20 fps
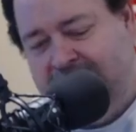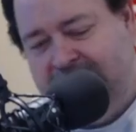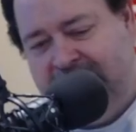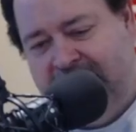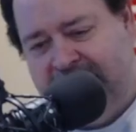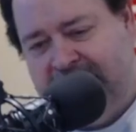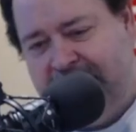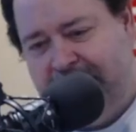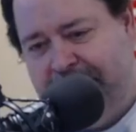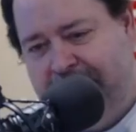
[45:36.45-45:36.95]

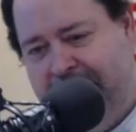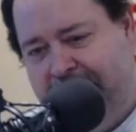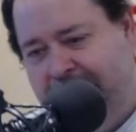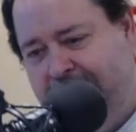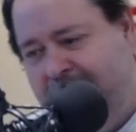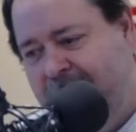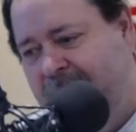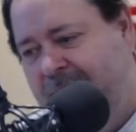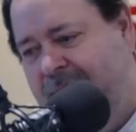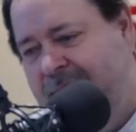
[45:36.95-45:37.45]
Tons of
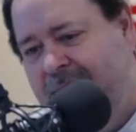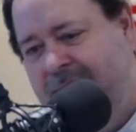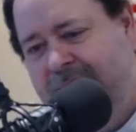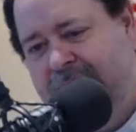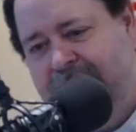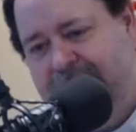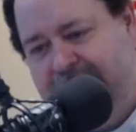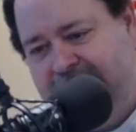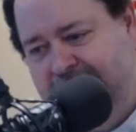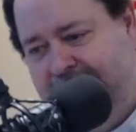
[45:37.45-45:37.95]
pepper,
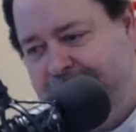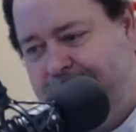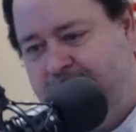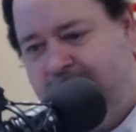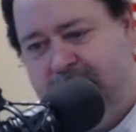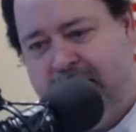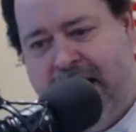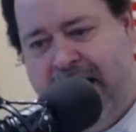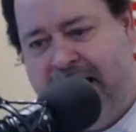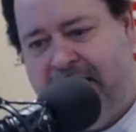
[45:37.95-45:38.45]
chips,
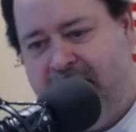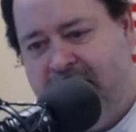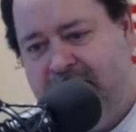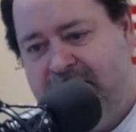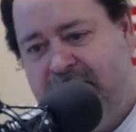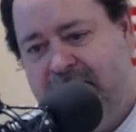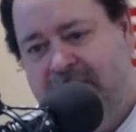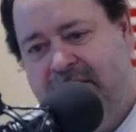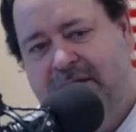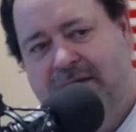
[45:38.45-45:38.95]
crackers.